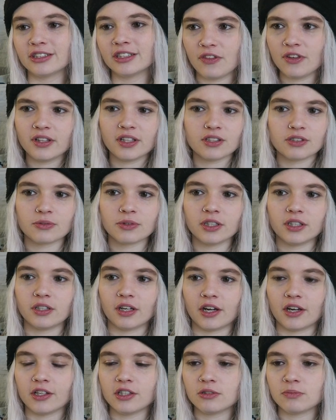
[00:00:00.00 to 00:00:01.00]
I think that's really
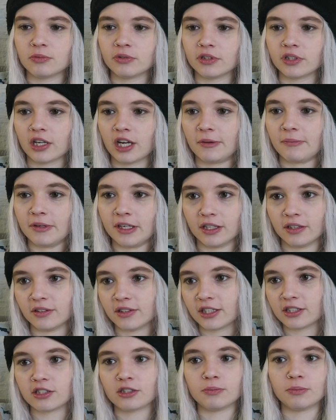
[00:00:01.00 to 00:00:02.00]
nice, but I
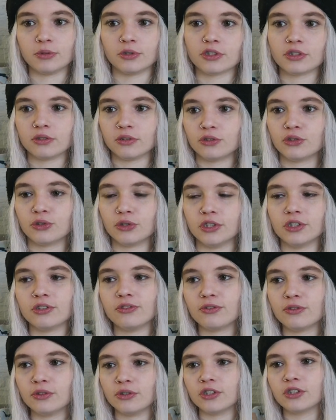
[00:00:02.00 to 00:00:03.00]
mean, that's a personal choice,
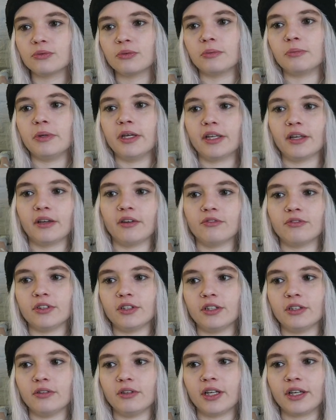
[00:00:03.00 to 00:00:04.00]
of course, when making a
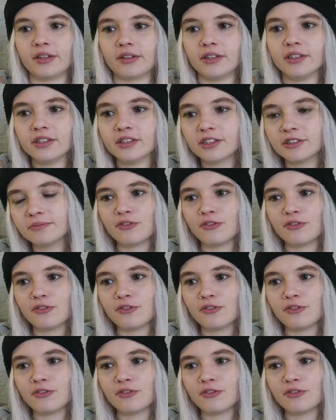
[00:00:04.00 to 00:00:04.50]
video like this.